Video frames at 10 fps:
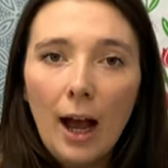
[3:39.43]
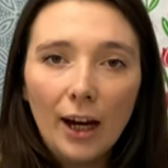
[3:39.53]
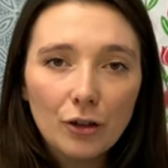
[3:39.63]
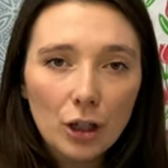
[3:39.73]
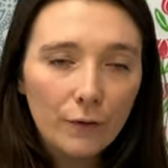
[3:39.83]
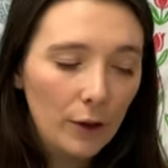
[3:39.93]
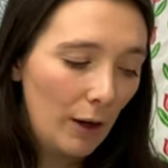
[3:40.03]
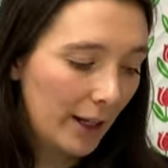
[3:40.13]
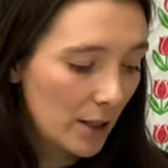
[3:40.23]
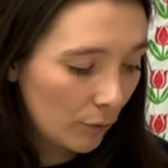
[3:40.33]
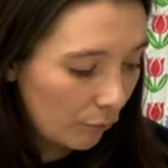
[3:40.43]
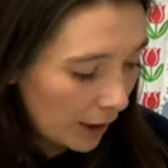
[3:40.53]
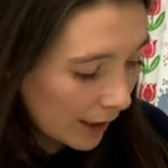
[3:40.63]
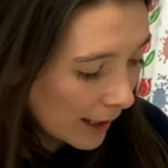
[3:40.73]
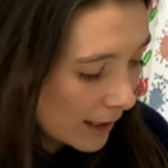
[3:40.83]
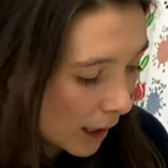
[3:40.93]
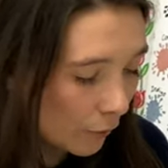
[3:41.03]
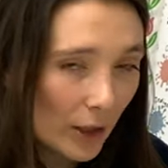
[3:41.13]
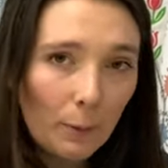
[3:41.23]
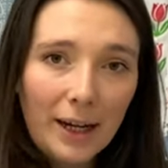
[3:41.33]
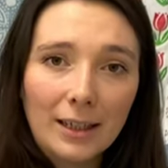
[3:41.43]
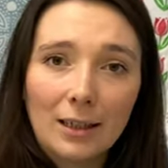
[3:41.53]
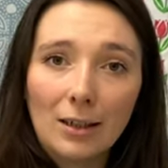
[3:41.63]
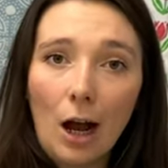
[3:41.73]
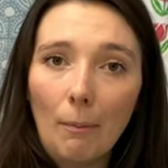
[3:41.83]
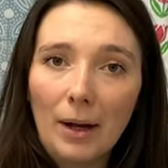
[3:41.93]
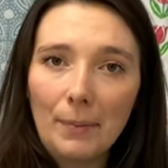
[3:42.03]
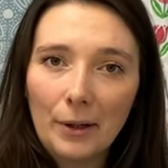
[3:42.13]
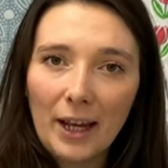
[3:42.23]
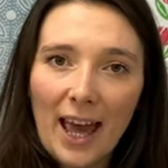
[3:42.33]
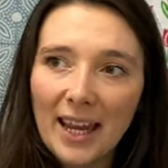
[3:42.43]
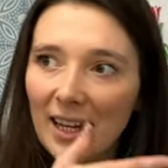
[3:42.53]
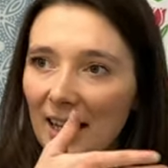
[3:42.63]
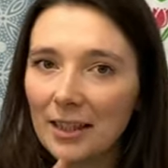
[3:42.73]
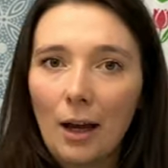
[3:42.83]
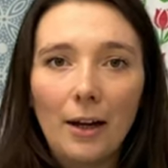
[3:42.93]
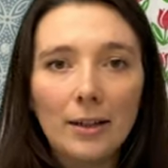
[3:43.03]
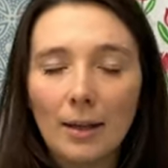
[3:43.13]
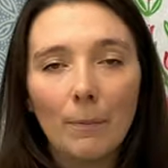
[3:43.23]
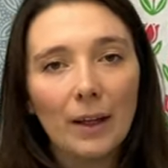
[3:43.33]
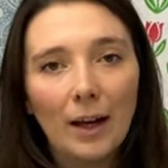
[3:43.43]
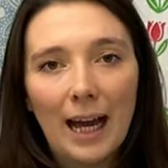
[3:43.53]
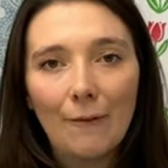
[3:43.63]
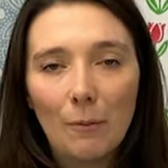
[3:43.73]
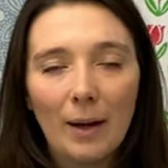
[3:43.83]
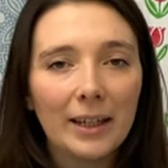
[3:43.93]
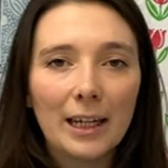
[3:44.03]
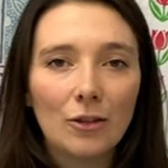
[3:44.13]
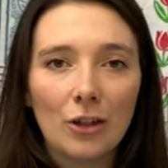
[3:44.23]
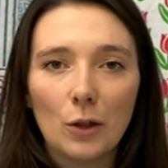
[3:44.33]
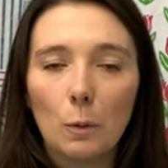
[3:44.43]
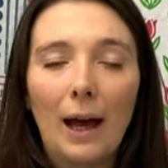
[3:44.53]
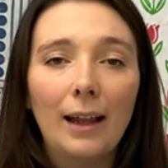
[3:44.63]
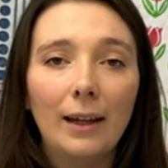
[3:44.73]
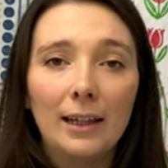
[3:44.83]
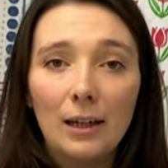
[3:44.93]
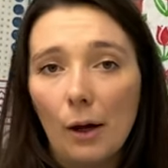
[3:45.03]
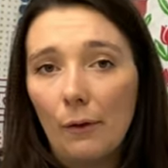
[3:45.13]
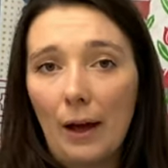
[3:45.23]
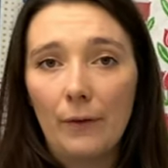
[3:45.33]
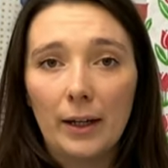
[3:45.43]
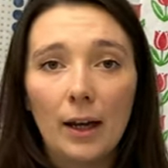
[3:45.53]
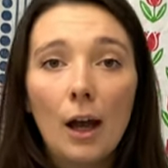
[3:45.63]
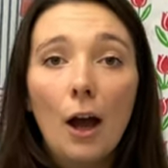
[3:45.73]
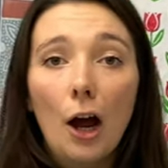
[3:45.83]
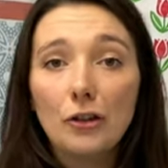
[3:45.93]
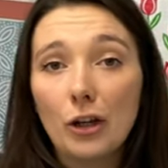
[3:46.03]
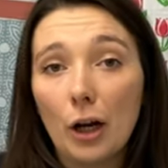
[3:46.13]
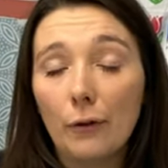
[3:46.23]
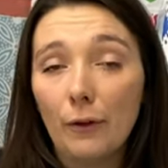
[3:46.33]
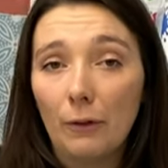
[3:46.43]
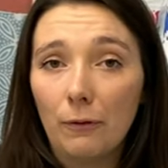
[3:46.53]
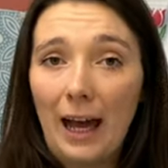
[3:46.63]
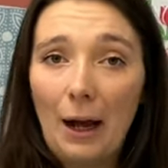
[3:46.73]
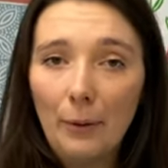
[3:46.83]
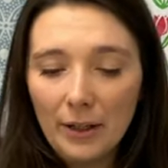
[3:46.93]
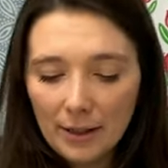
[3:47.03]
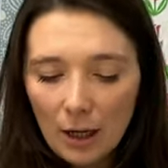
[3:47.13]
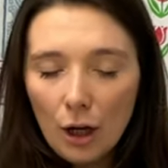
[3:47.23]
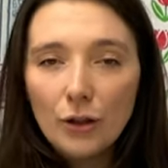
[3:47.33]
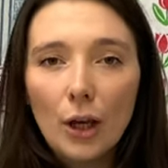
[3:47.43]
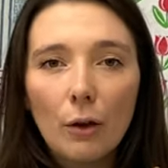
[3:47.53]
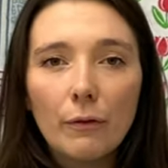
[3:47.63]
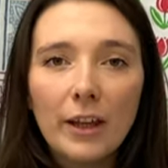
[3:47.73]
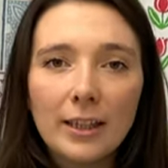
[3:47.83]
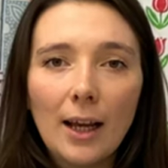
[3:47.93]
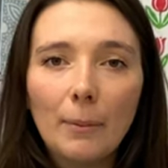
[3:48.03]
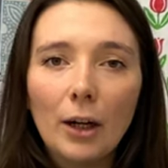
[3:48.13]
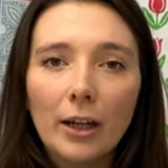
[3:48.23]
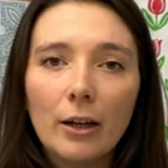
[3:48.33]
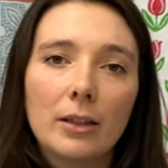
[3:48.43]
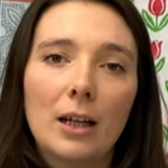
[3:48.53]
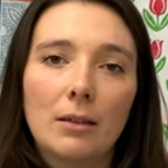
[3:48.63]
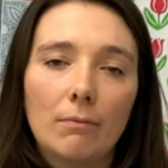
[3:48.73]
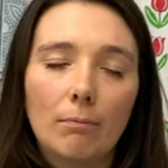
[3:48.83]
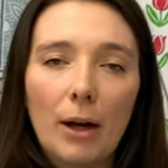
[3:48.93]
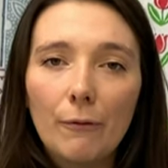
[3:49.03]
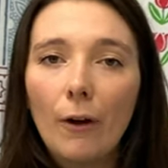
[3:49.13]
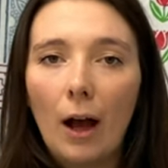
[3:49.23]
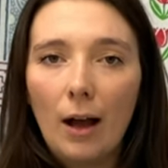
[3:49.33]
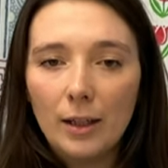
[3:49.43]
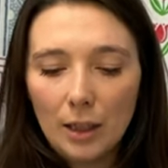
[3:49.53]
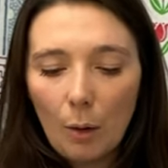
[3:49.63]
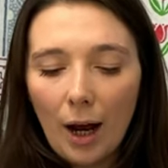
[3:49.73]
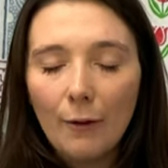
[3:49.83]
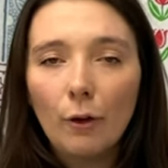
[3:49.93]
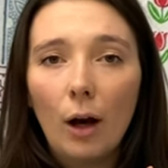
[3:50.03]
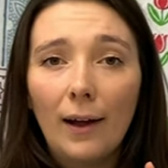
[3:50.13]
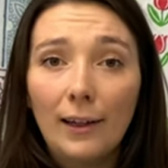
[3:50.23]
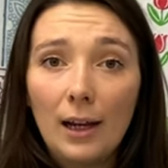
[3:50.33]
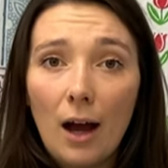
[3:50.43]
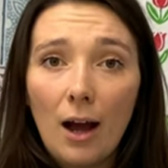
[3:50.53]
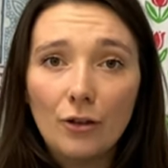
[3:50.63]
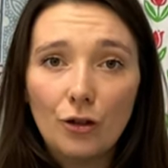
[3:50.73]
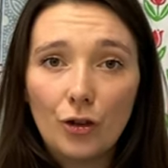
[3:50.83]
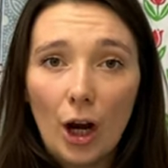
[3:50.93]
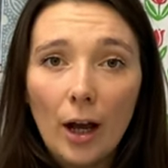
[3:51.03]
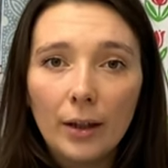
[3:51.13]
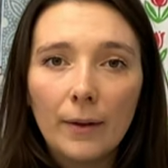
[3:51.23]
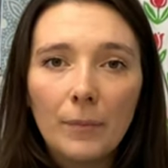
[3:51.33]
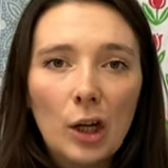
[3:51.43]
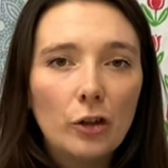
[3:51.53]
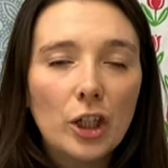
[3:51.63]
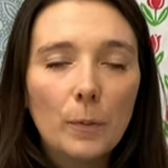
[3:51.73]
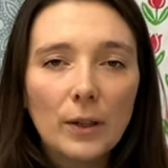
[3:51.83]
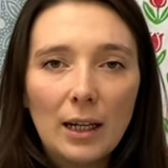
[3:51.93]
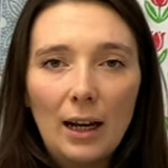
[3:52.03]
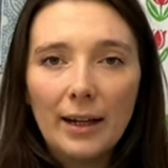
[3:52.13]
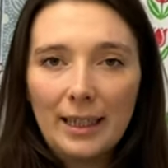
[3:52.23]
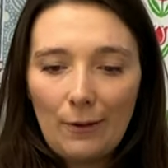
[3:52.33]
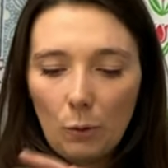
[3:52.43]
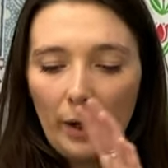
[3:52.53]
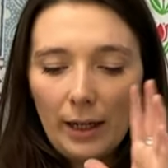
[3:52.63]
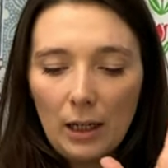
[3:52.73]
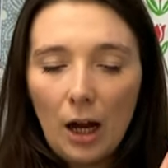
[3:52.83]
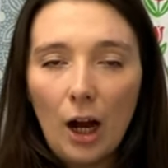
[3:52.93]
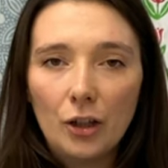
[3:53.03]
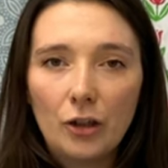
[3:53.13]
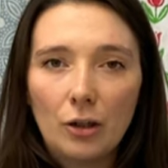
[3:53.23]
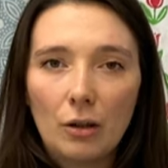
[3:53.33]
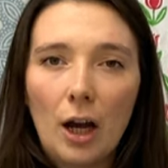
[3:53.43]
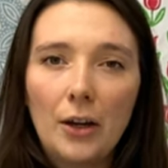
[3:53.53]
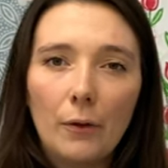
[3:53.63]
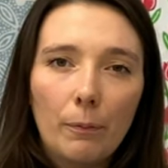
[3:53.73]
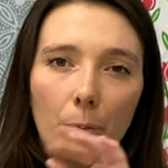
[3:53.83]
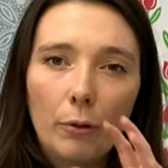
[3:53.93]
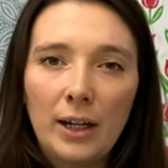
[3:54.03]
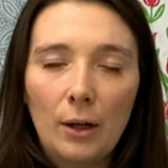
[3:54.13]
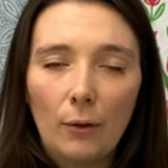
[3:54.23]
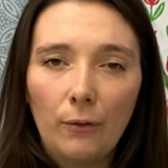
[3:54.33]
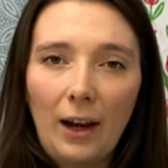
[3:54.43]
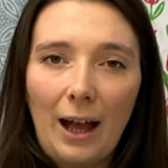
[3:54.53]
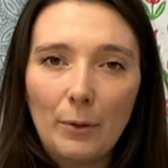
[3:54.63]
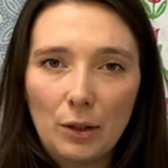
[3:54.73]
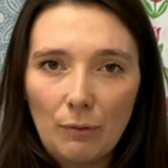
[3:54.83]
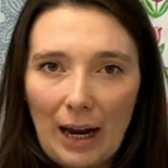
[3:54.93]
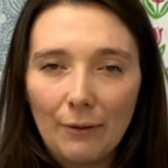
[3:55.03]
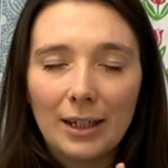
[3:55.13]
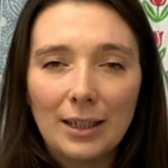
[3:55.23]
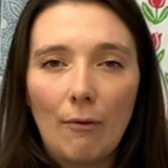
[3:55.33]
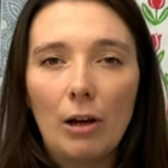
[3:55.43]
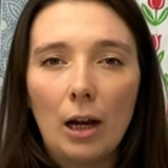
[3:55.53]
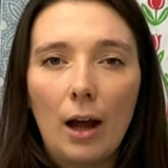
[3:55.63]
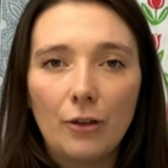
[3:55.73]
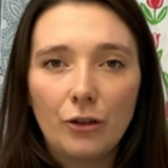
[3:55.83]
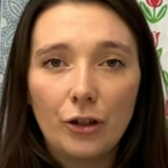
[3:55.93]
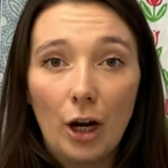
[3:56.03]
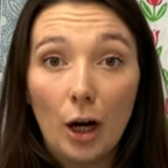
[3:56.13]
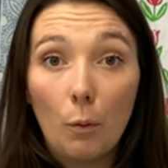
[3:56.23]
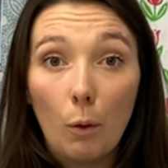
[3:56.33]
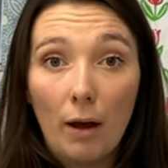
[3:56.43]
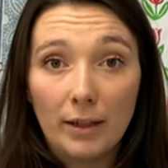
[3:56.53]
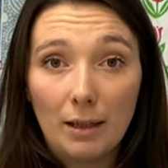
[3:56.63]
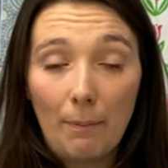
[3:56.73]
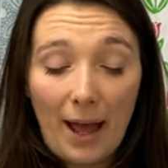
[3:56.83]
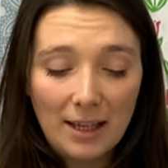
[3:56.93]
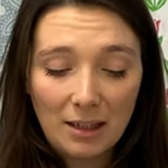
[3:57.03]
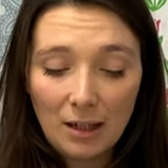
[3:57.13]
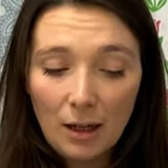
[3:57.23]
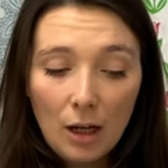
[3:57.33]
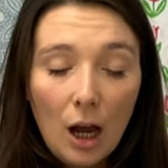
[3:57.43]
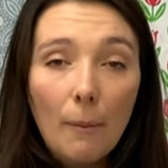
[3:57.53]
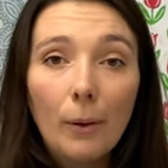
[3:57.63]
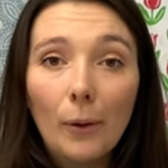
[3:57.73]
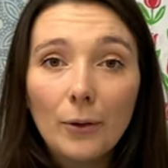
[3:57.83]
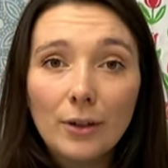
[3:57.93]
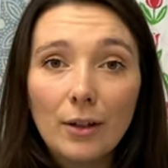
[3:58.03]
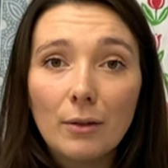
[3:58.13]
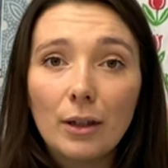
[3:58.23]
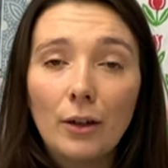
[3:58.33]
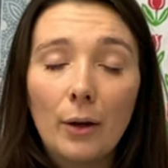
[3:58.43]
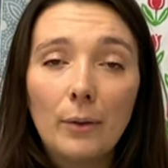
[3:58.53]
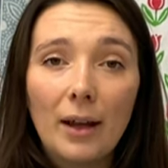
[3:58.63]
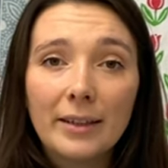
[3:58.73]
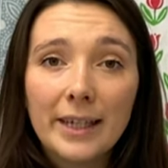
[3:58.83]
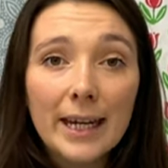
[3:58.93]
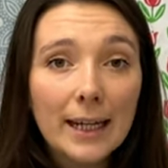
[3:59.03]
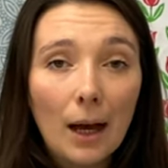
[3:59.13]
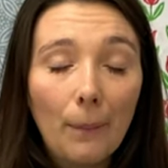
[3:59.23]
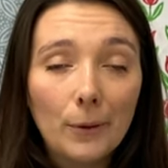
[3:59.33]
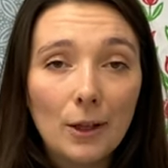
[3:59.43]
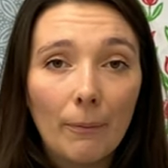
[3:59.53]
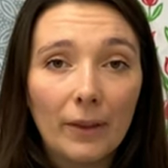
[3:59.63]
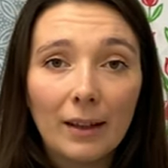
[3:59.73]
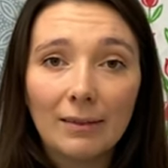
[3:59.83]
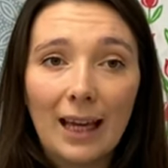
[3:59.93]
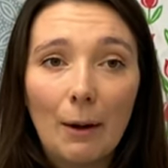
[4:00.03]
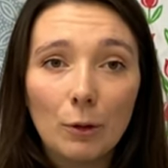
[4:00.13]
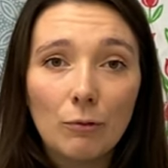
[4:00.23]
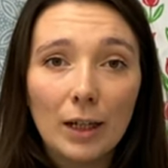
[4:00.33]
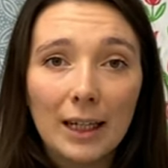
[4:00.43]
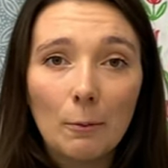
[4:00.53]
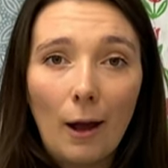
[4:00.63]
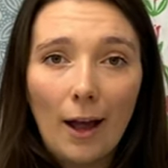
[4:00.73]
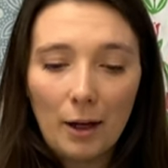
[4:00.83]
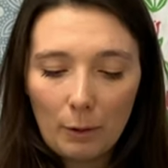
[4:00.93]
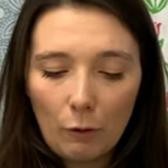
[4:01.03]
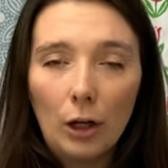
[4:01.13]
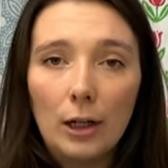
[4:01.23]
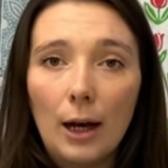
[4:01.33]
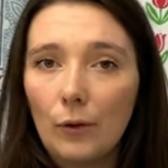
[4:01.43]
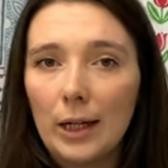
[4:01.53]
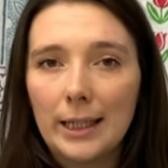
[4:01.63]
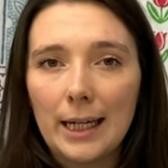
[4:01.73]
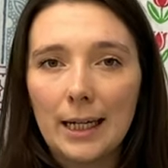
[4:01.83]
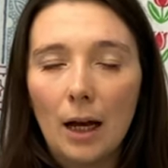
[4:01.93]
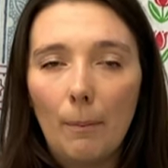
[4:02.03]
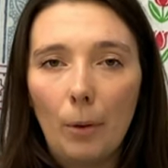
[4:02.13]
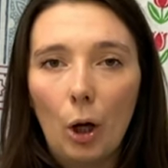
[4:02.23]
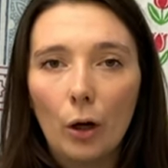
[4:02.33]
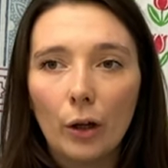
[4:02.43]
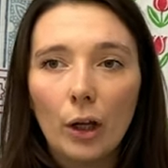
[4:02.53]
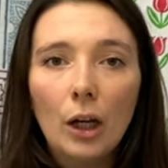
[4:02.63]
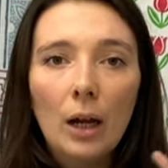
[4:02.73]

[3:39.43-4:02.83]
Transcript: I just feel like it's a really lovely way to start my bouquet. It's kind of something I'd have in my kitchen as well. I love having a jug full of flowers. So this is what I'm kind of using as my vase. So I've got our large jug, just because I like to have quite a large kind of print of flowers around it. So the large jug works the best. But also, you know, a teacup or something, that would really work. We've got a lovely teacup block.